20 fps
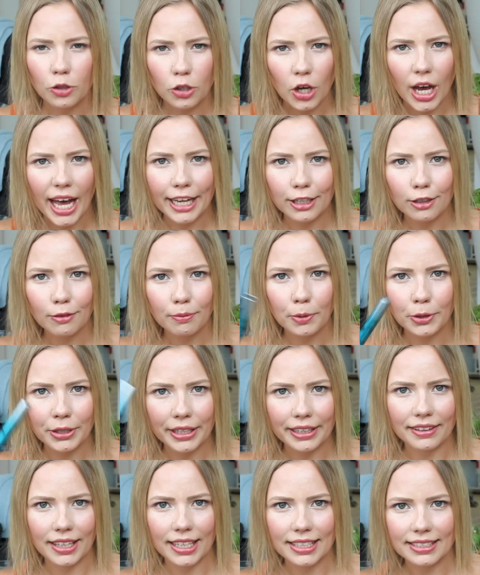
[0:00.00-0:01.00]
kind of
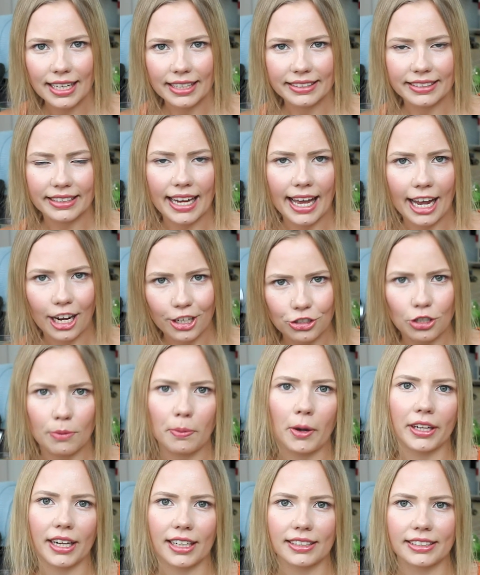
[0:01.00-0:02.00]
putting this as an extra
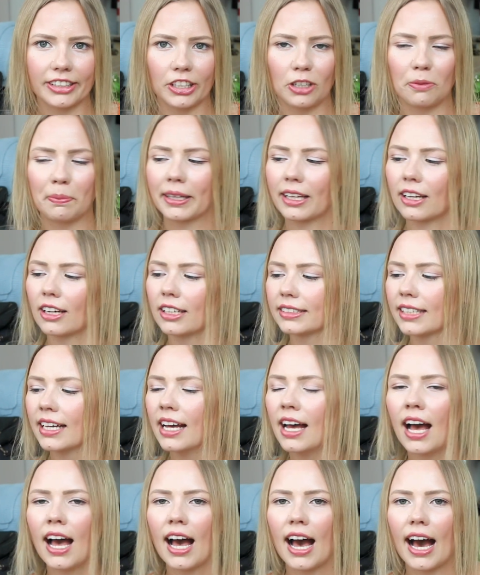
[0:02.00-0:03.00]
product here because
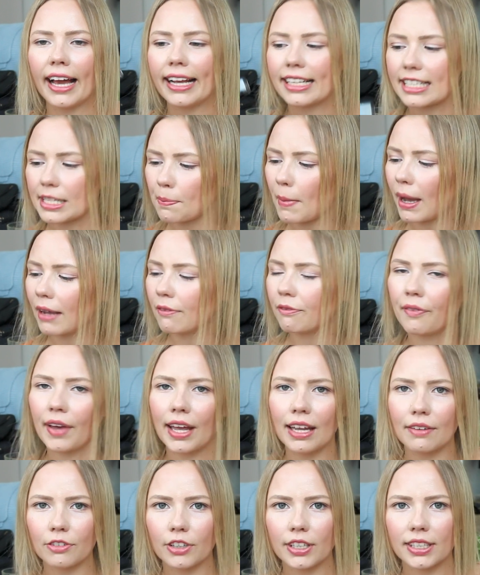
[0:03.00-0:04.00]
it's my
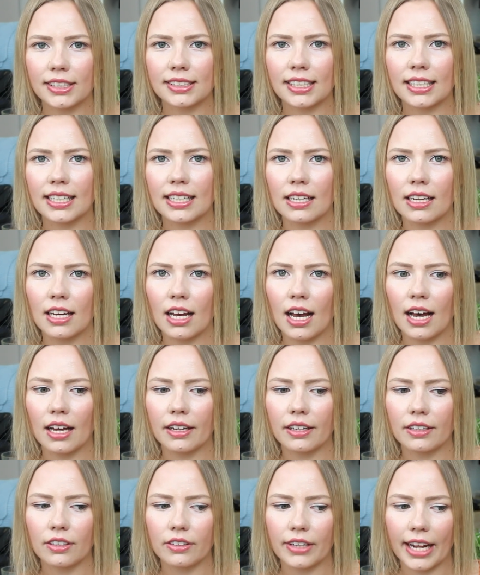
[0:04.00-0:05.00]
favorite
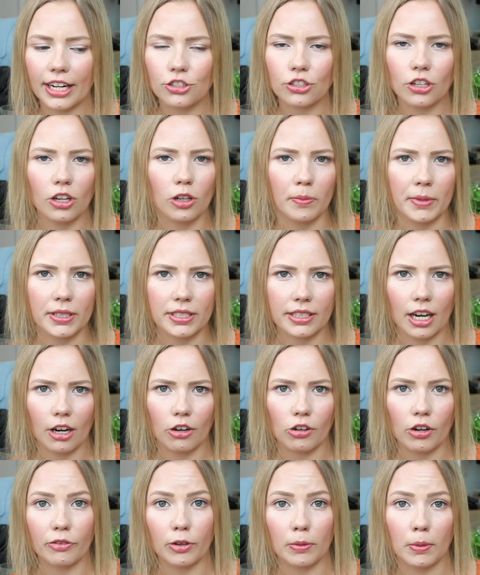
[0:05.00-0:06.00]
natural
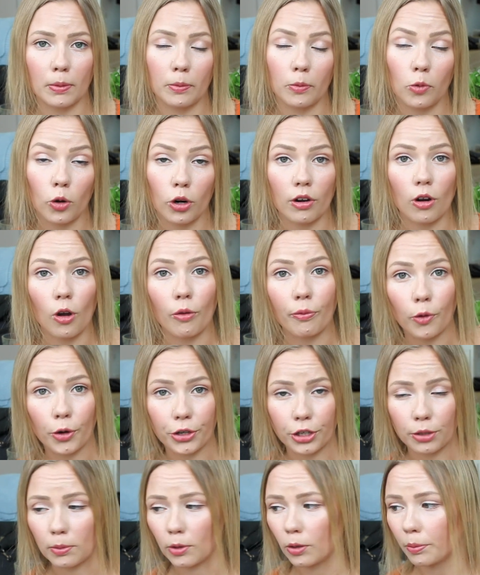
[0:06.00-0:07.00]
mascara from a more
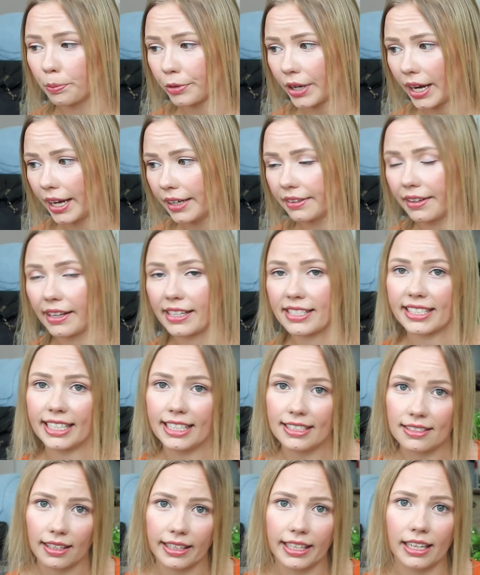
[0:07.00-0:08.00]
affordable brand that's
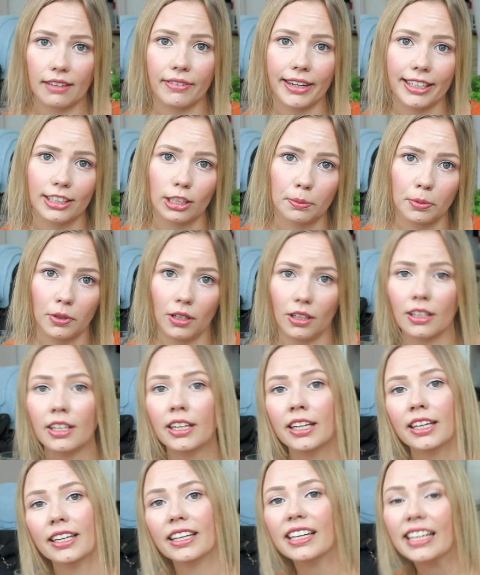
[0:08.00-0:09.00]
easily available
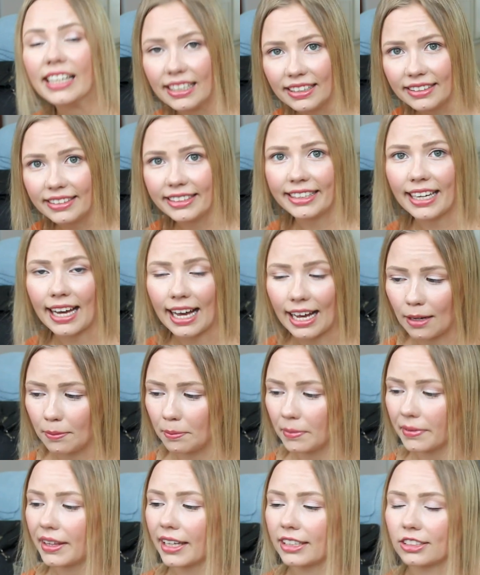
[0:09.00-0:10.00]
in
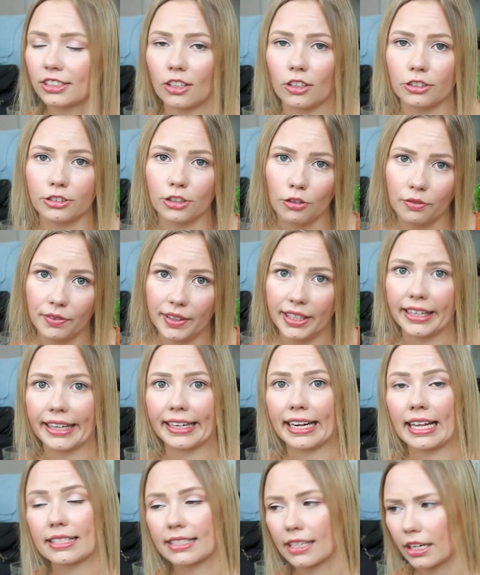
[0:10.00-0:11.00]
DM, that's also
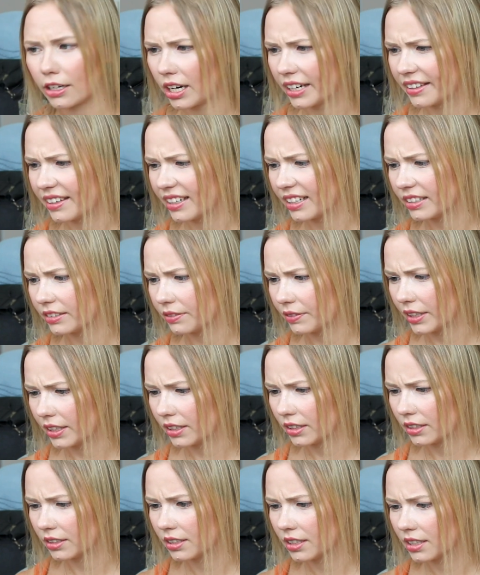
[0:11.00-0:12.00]
vegan. I think it's
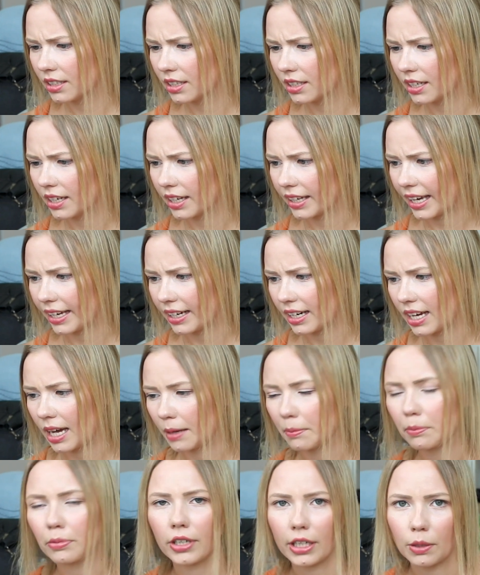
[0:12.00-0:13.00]
vegan. Again,
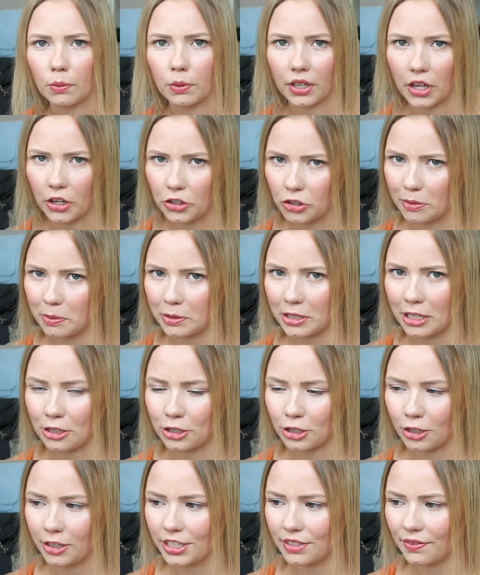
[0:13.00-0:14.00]
I'm pretty
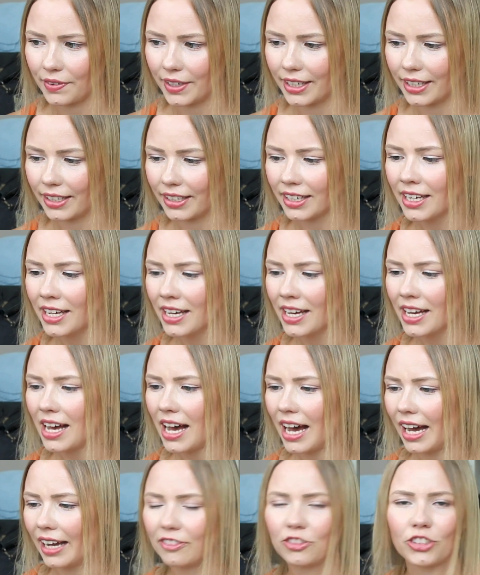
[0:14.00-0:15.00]
100% sure it's vegan.
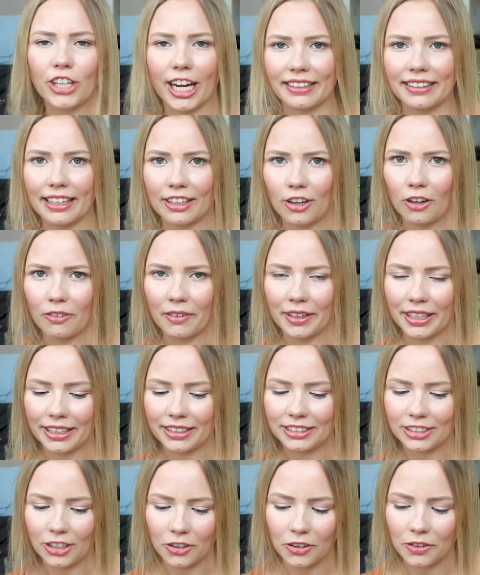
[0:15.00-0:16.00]
I've checked that
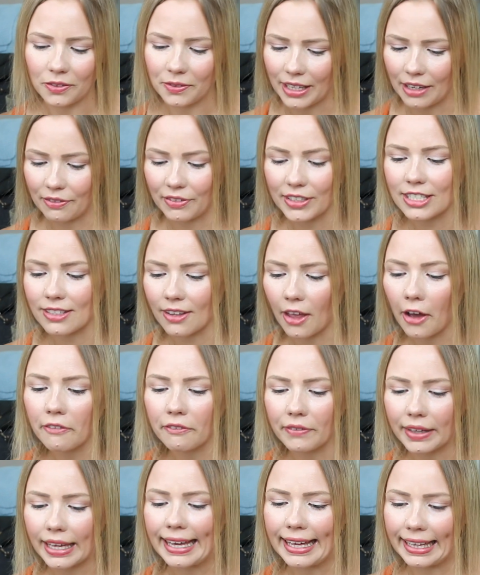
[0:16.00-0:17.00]
already. So if it's
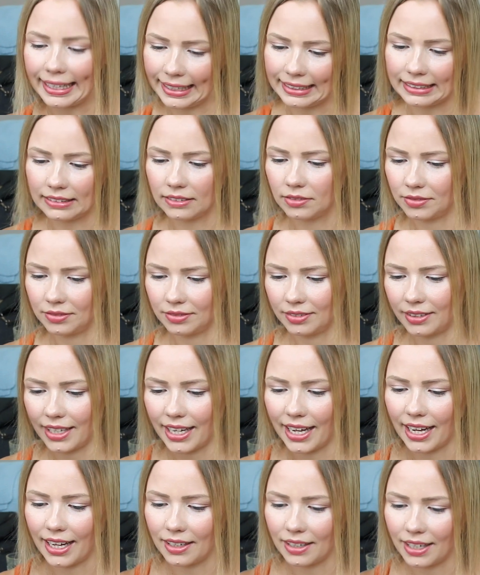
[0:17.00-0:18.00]
not vegan,
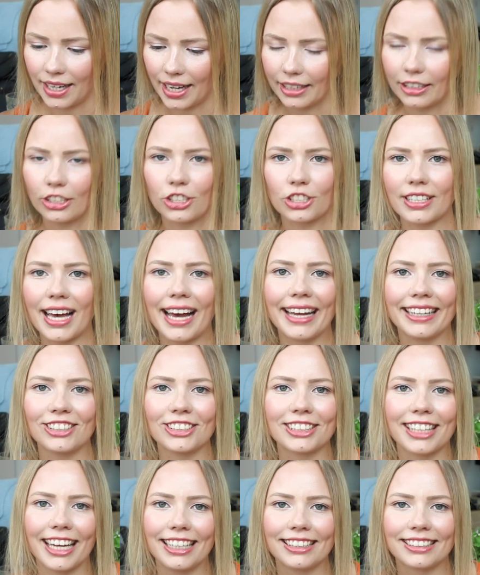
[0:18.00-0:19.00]
I just
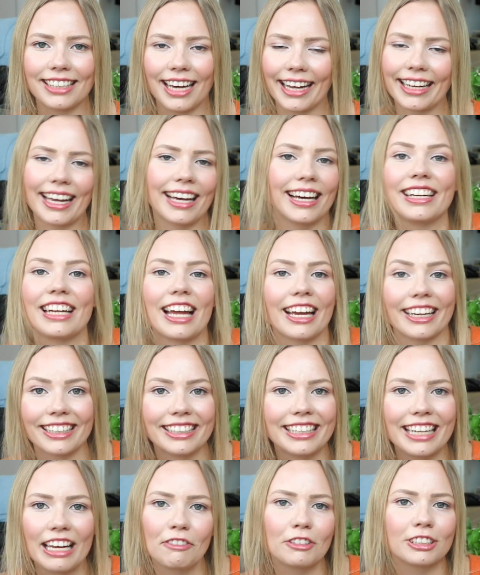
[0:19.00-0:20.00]
hate to, I
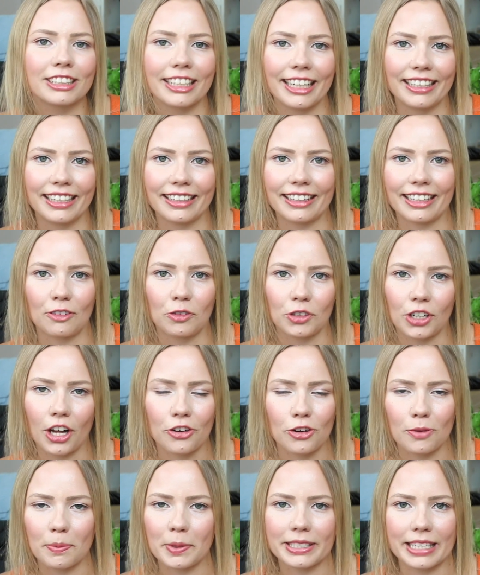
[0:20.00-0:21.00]
can never say anything
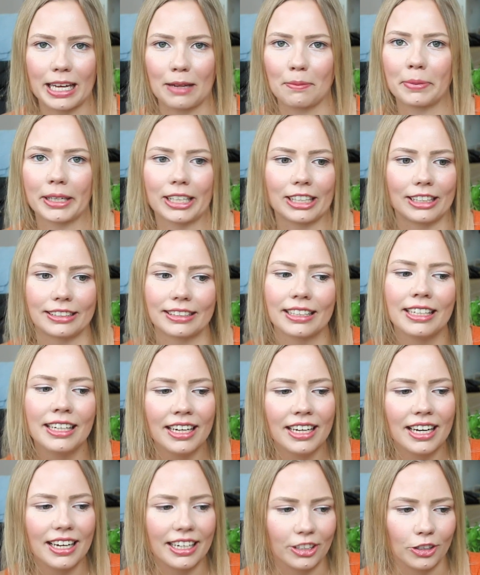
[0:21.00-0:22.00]
100% because,
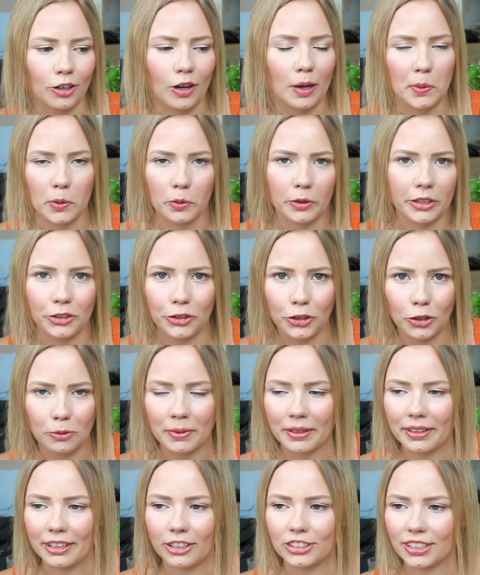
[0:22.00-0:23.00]
you know, I'm only
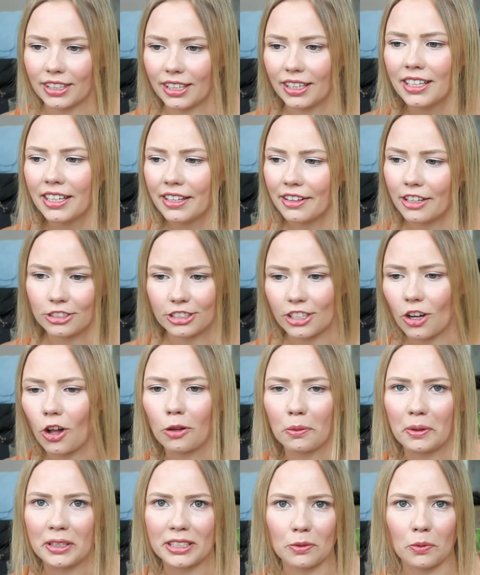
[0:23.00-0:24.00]
human. There's
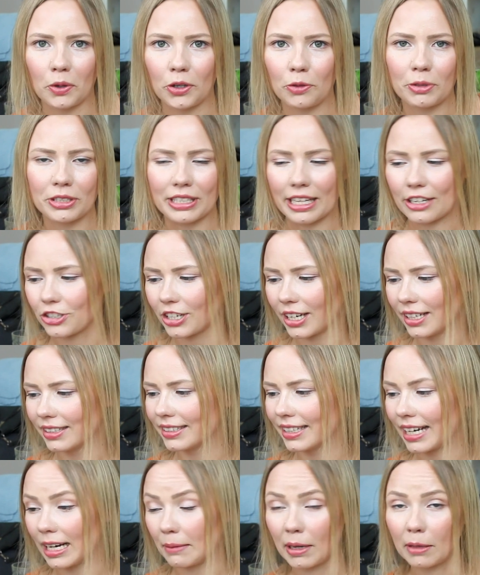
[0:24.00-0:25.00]
always a 1%
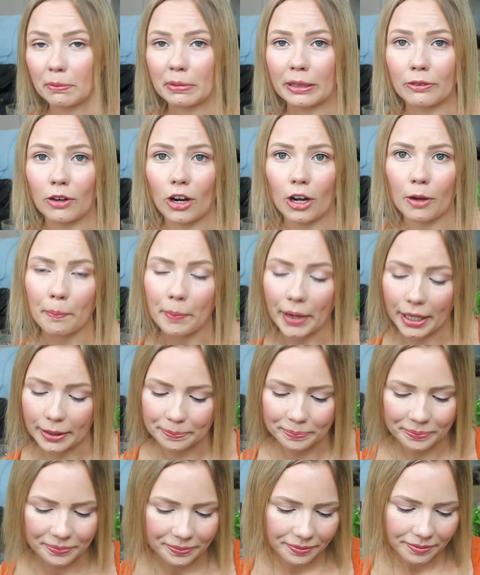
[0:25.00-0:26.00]
chance that I might be wrong. But